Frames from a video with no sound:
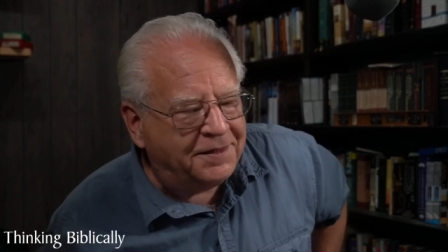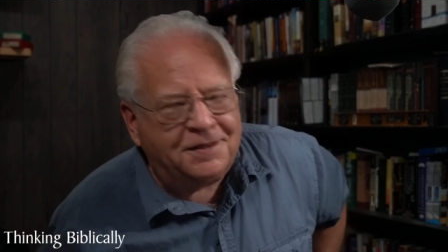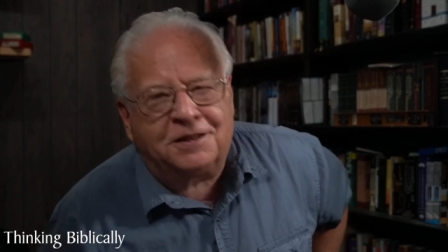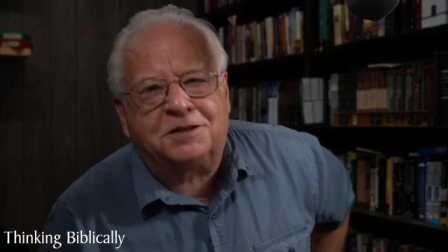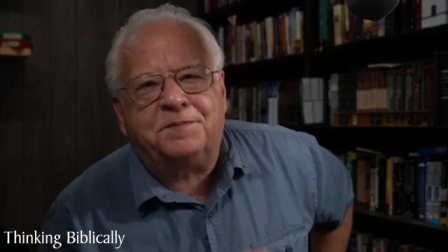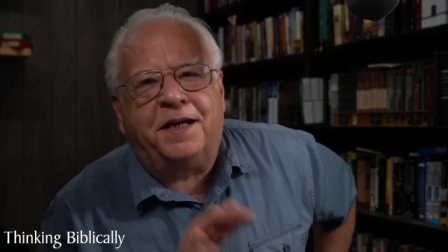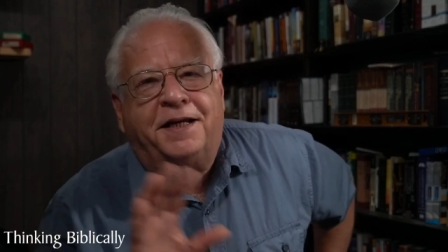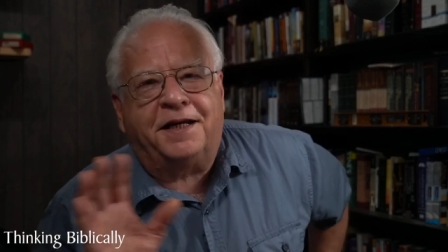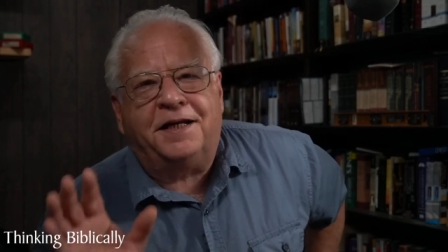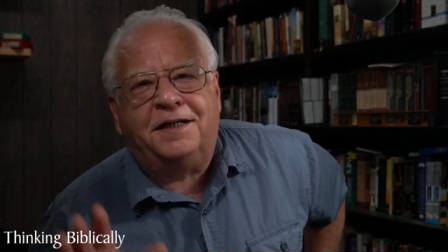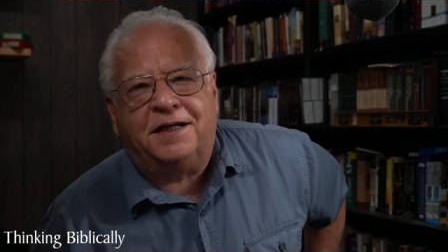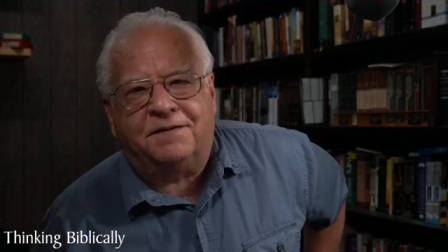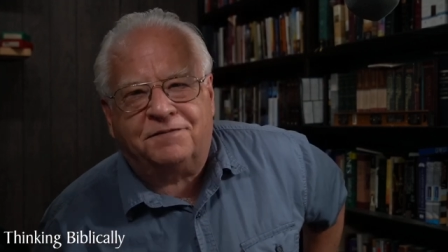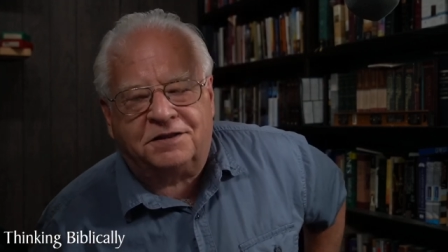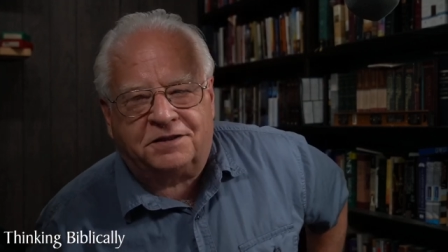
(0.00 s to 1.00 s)
Doesn't make any
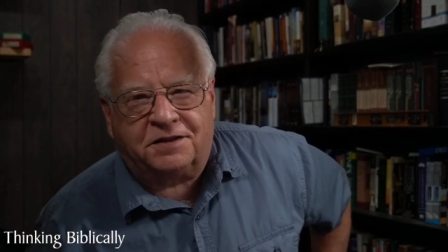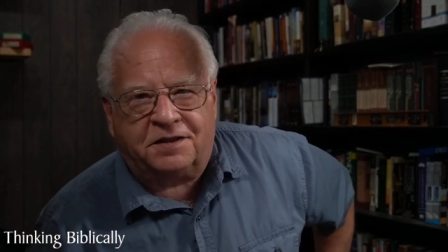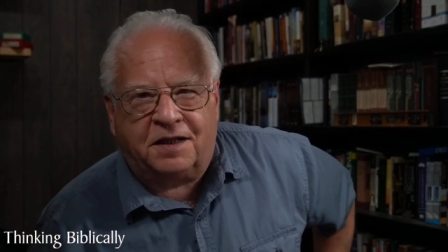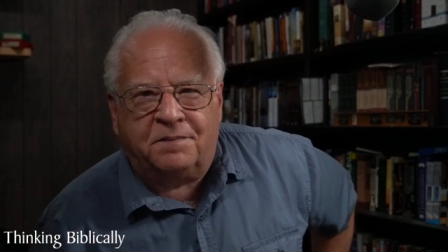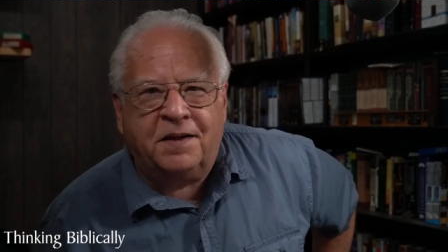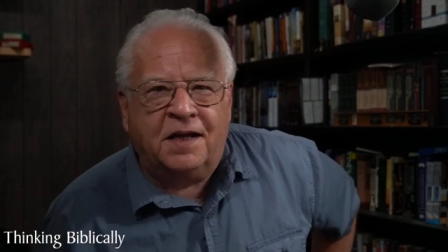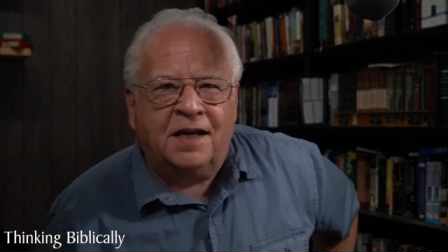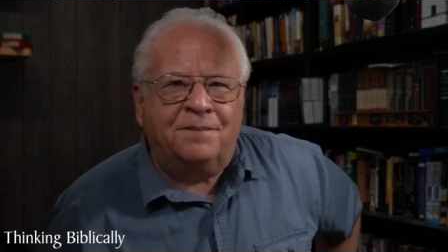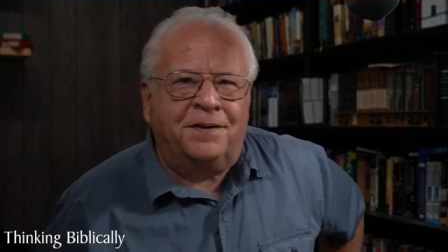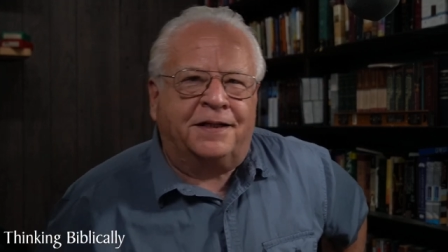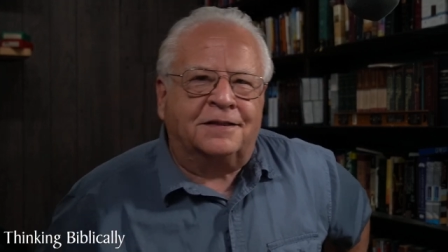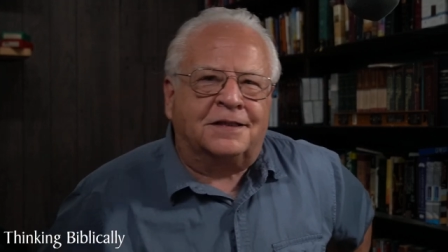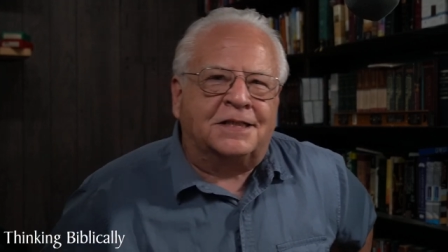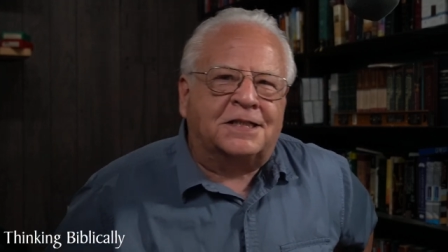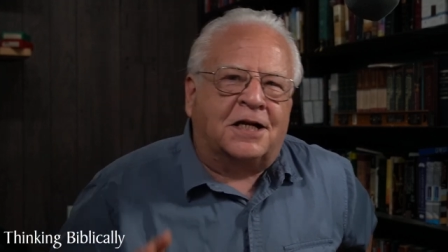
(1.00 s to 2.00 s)
difference to them
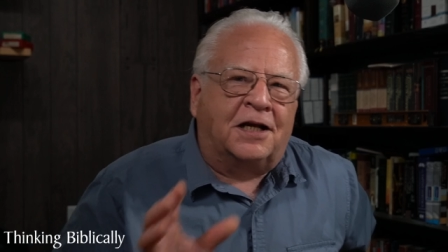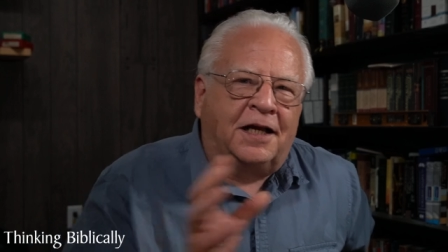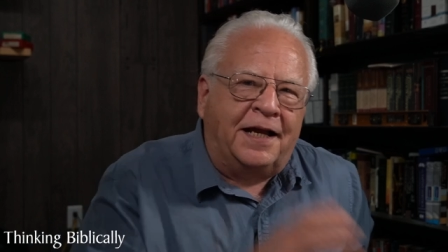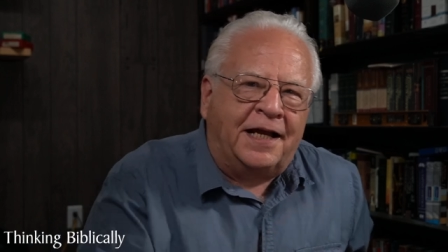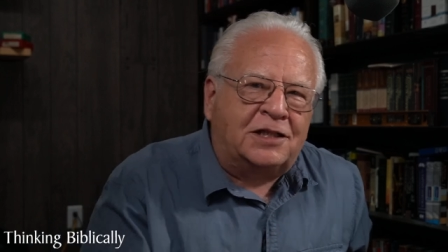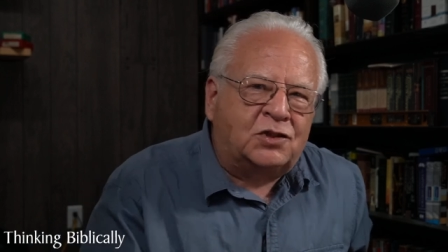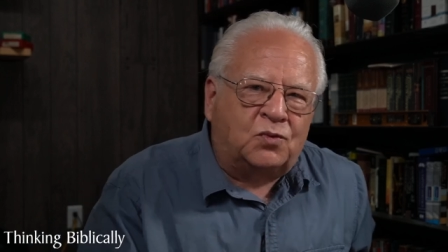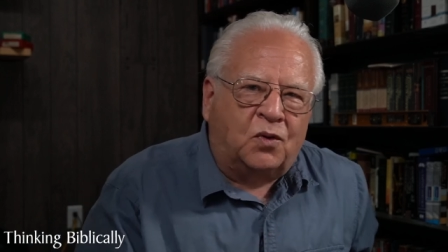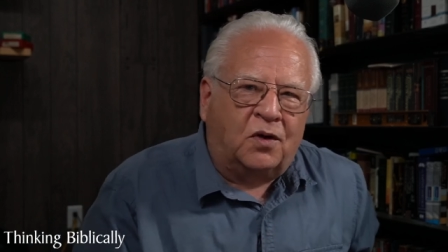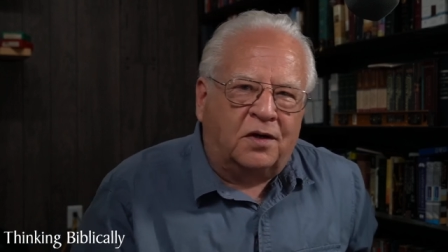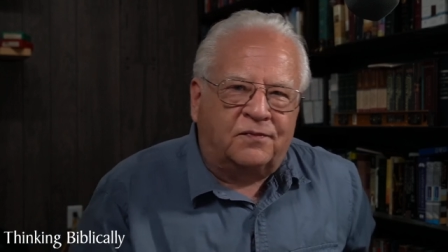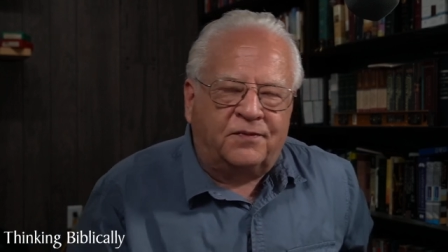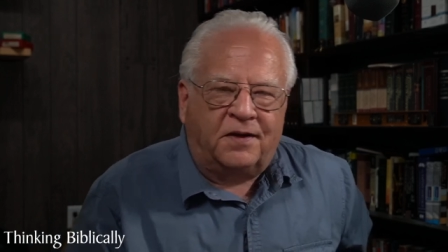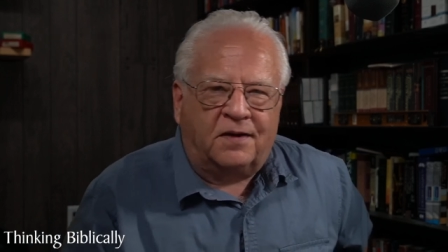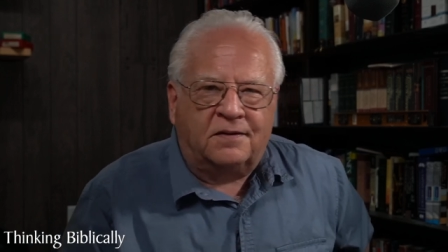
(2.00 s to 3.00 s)
because it's class
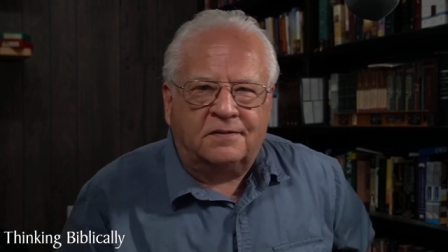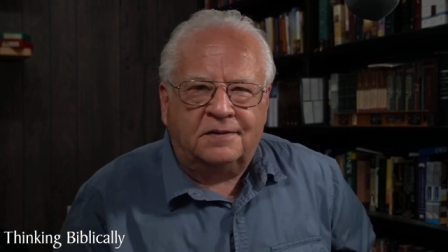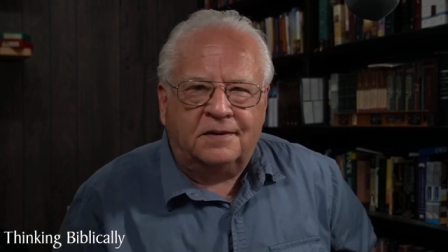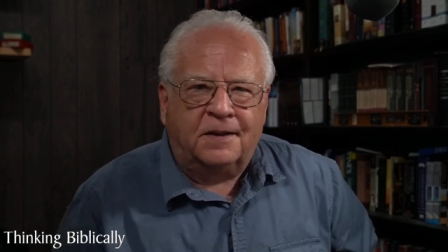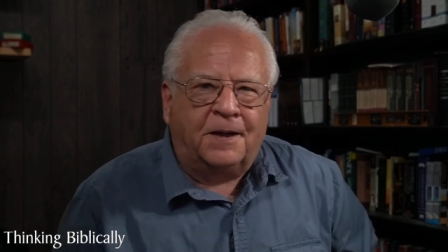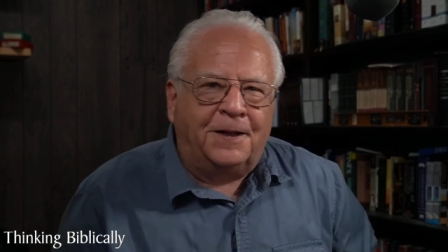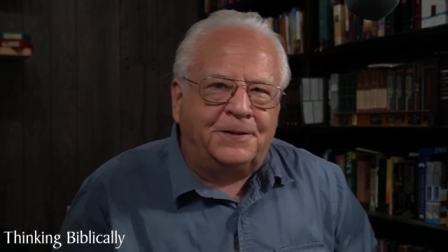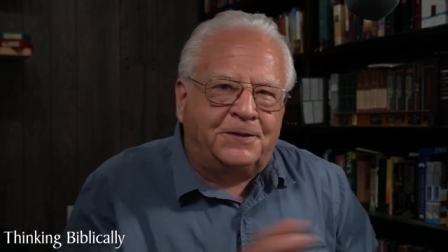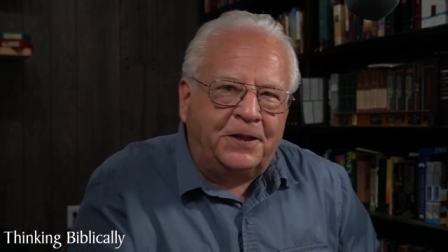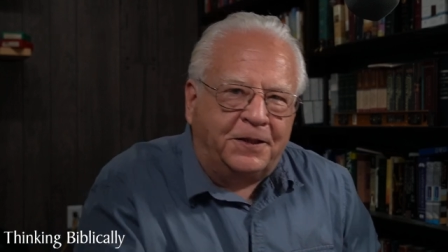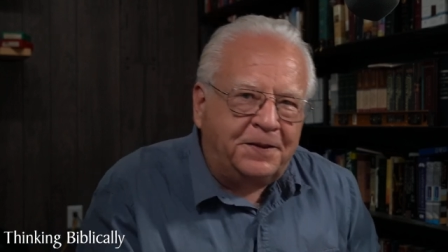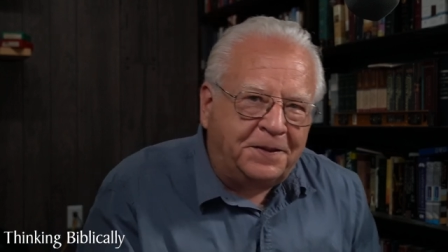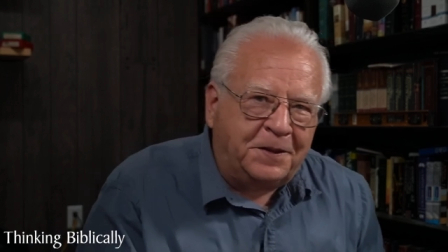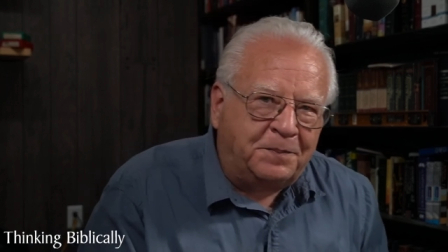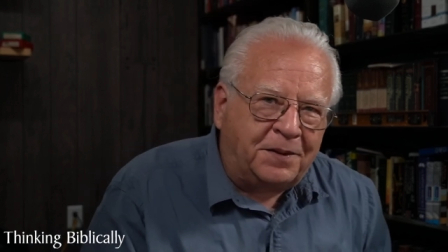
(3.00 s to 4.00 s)
warfare,
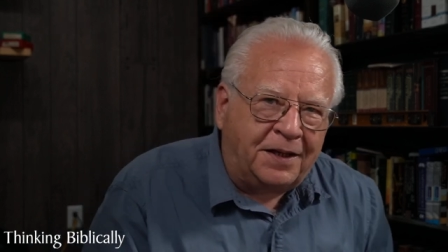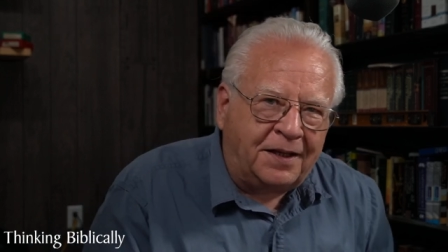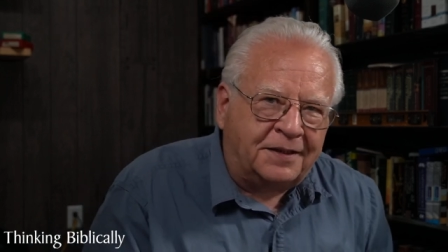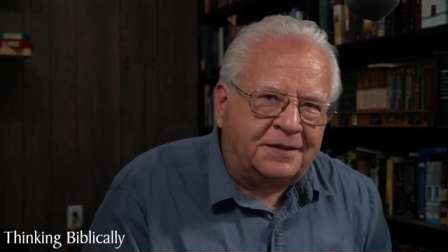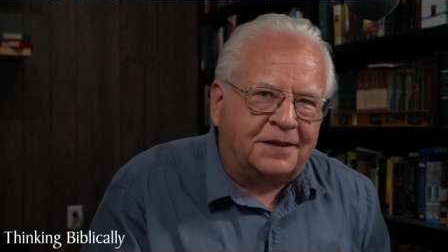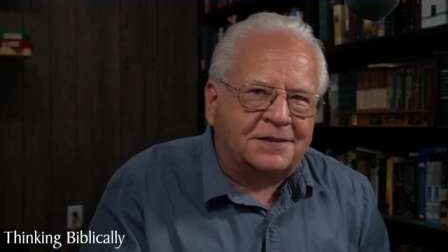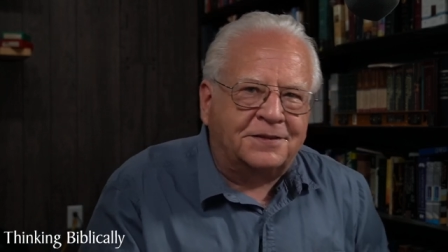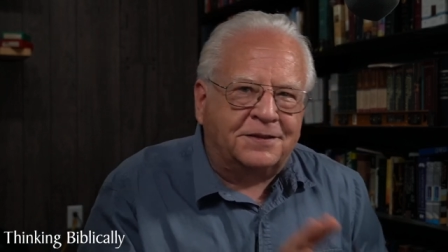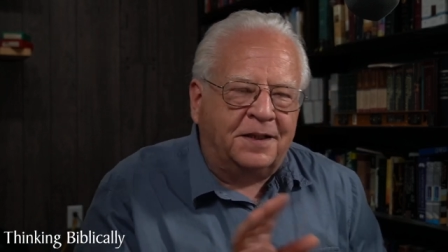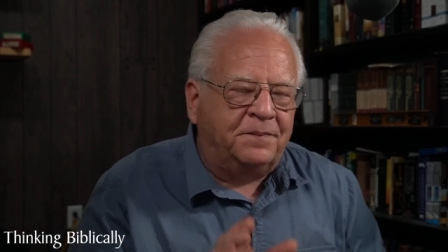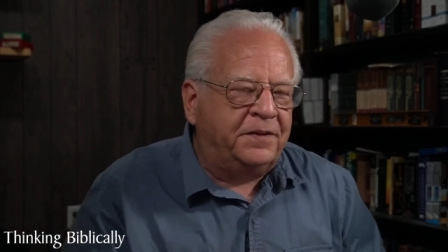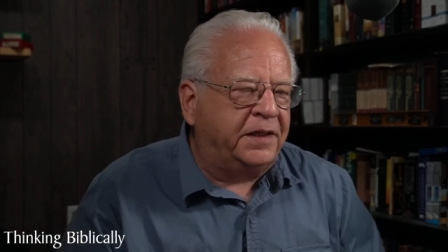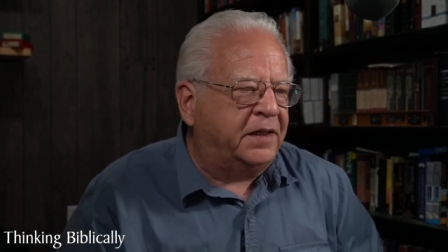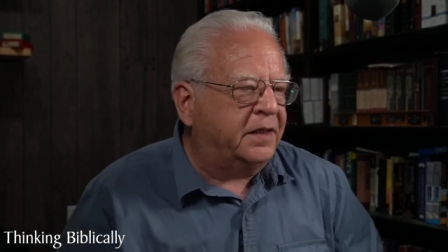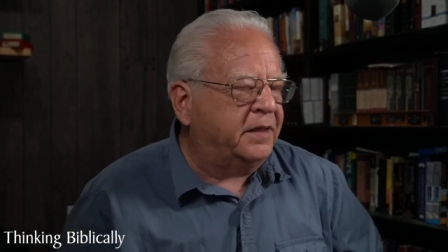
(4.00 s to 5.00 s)
identity politics, same
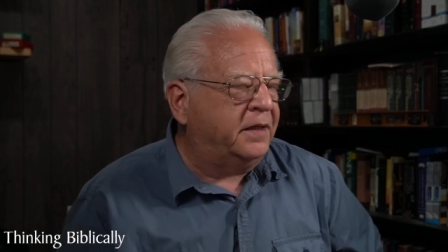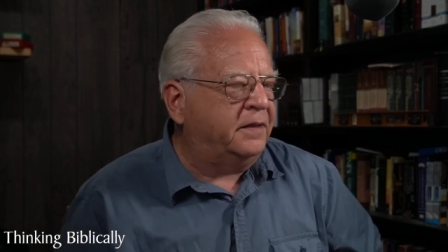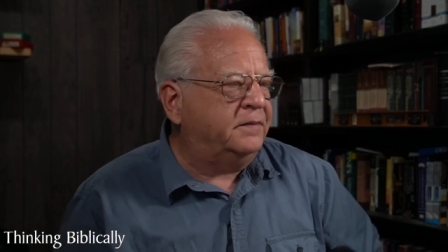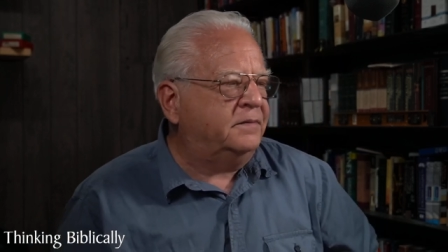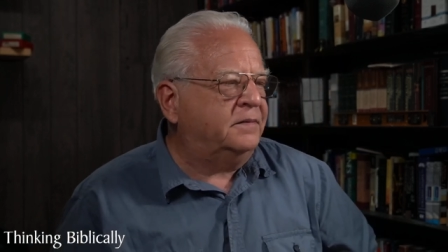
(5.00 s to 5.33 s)
thing again.